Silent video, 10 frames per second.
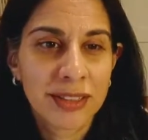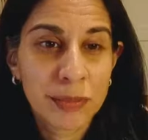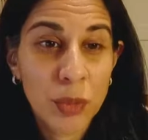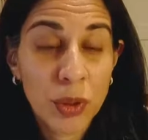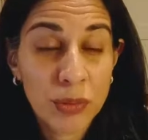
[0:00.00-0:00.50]

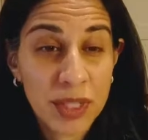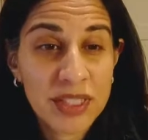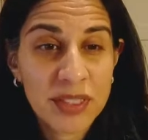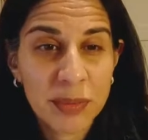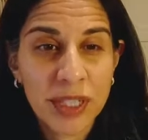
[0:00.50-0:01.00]
more
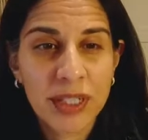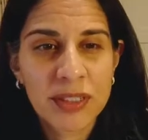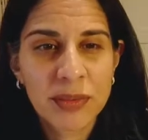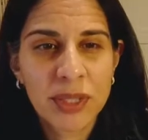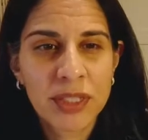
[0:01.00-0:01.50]
risk
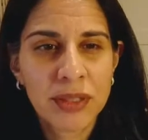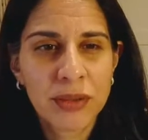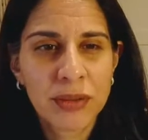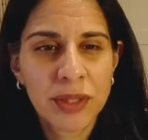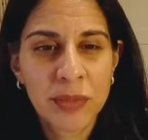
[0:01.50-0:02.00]
because we
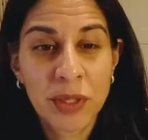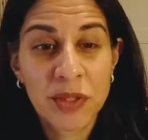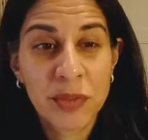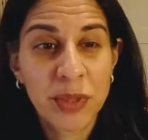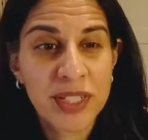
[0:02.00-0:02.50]
do
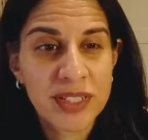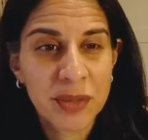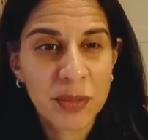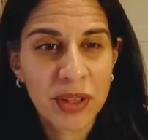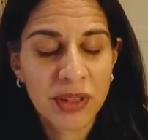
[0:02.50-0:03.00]
immunosuppress
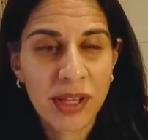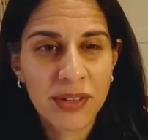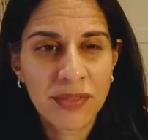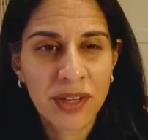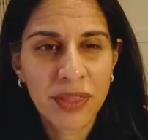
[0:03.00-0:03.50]
them with a
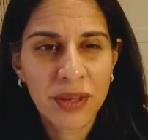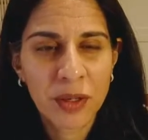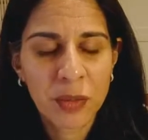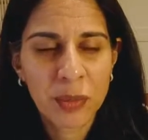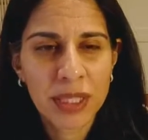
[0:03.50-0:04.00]
lot of our
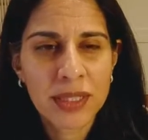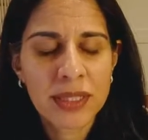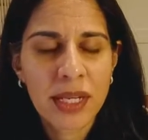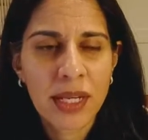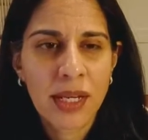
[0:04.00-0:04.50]
therapies.